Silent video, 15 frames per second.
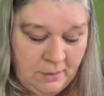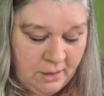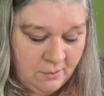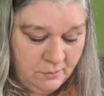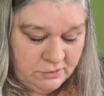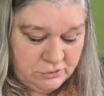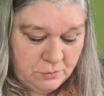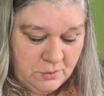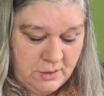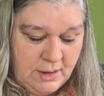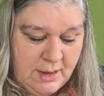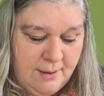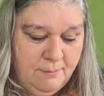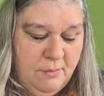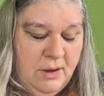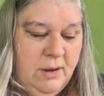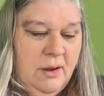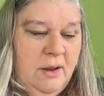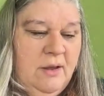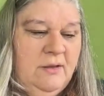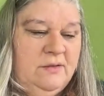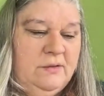which will come.
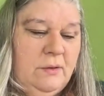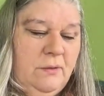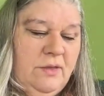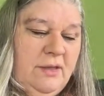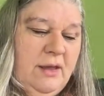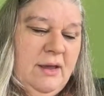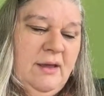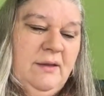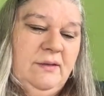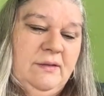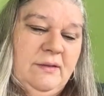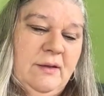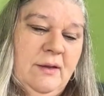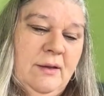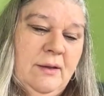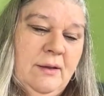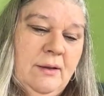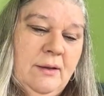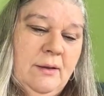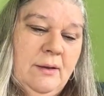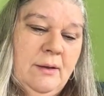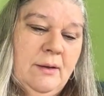So this
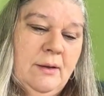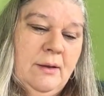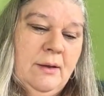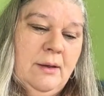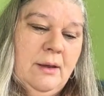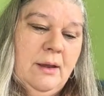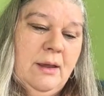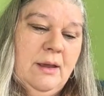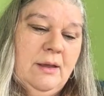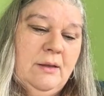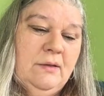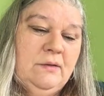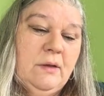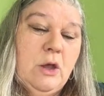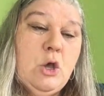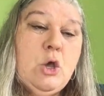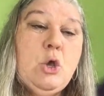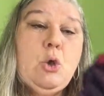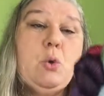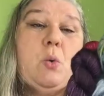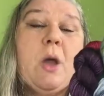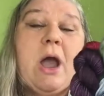is
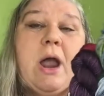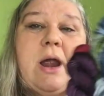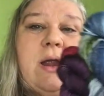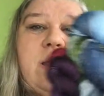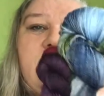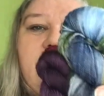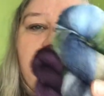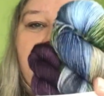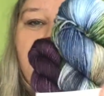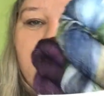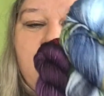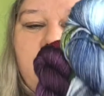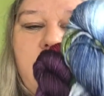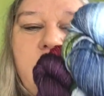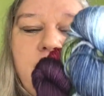Who Are You?